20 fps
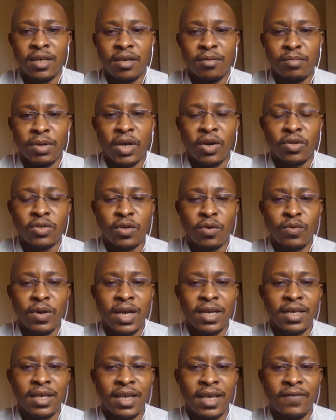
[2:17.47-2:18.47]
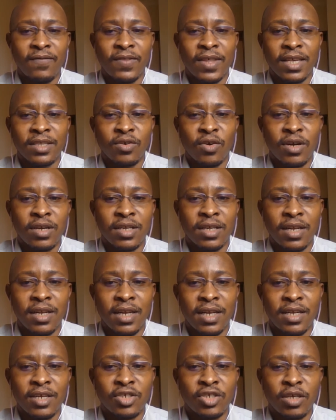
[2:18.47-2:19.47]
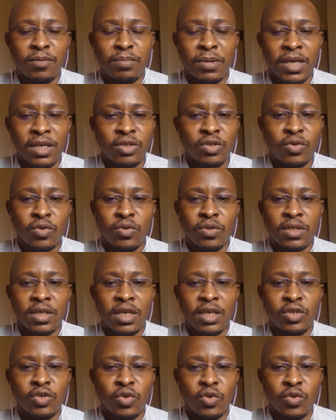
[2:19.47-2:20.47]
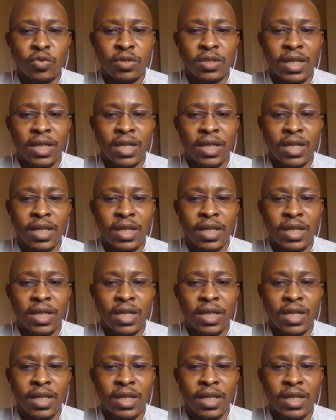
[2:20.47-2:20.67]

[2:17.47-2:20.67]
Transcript: Because already, if there's already leadership issues